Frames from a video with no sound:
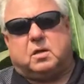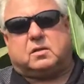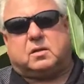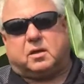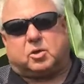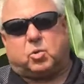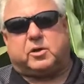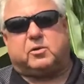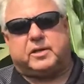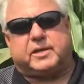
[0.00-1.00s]
the
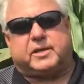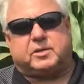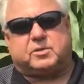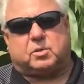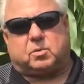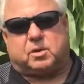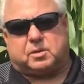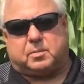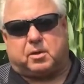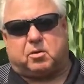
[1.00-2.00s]
quicker they can get to the root,
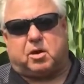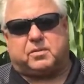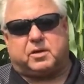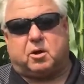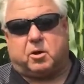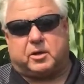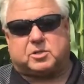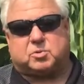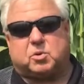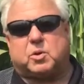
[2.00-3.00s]
the better off they are, and
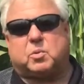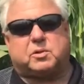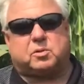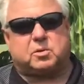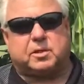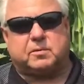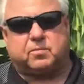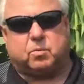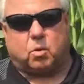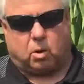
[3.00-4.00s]
that's really what they're looking
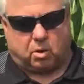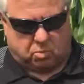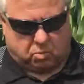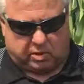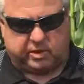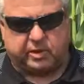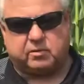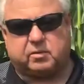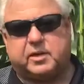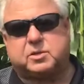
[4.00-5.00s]
for. One of the
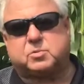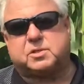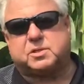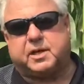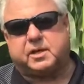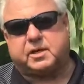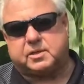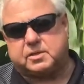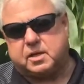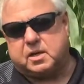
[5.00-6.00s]
other things we've seen
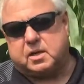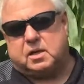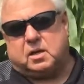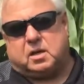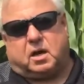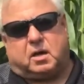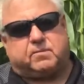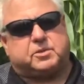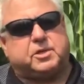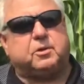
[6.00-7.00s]
is
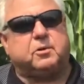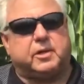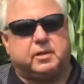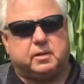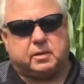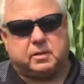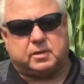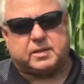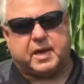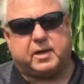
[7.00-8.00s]
fertility
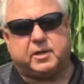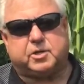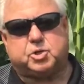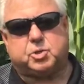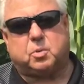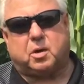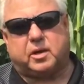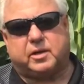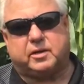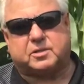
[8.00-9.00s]
has had an issue
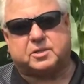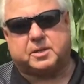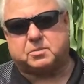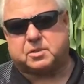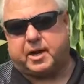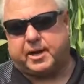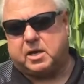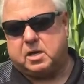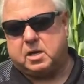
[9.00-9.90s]
on it. It seems like